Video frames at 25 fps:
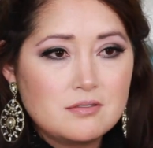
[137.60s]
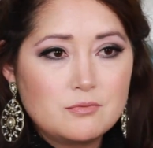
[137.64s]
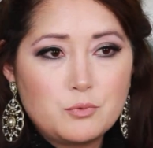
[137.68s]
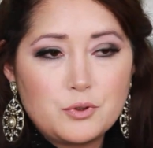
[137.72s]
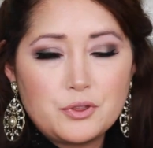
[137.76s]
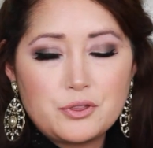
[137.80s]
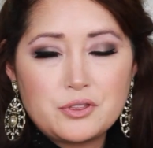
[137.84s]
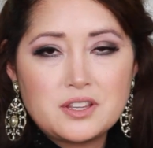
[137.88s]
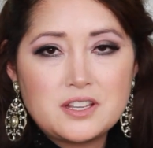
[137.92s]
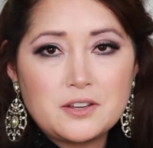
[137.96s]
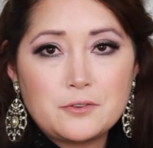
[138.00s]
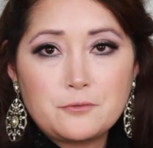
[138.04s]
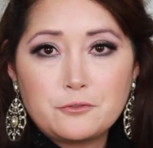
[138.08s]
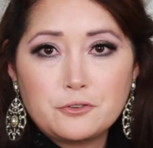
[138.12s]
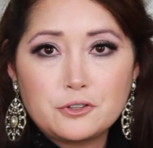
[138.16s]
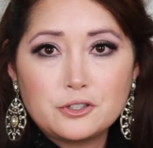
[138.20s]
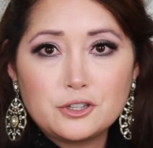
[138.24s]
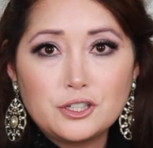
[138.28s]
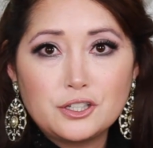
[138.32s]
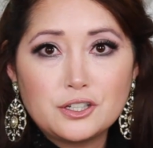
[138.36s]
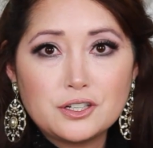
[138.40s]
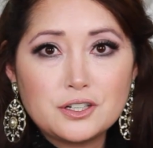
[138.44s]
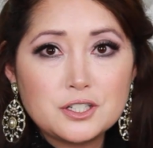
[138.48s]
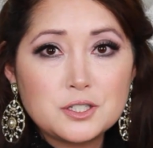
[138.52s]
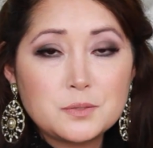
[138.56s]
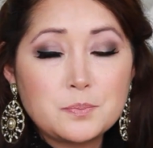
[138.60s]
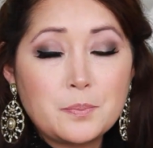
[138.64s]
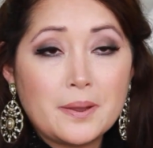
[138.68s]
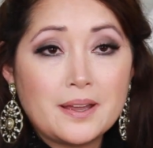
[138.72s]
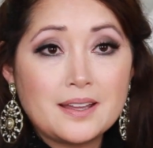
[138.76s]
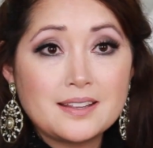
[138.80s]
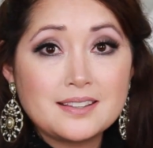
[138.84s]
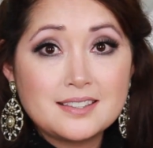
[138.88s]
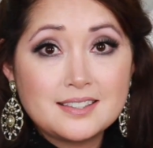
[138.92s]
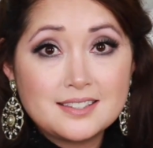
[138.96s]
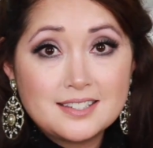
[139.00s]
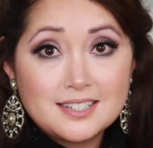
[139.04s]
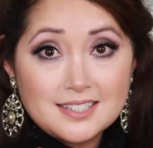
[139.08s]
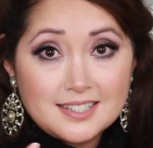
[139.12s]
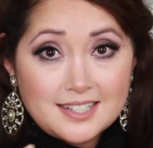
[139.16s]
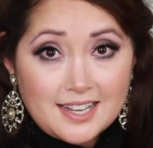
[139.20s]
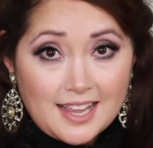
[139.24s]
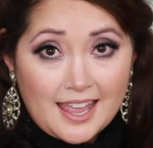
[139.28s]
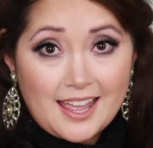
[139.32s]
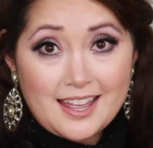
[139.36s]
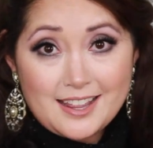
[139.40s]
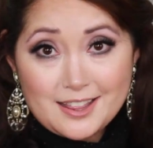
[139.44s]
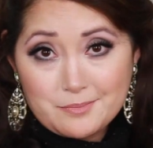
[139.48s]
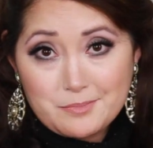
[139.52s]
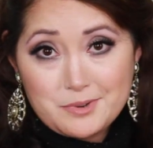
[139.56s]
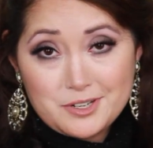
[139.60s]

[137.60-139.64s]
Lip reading: with different looks. But today,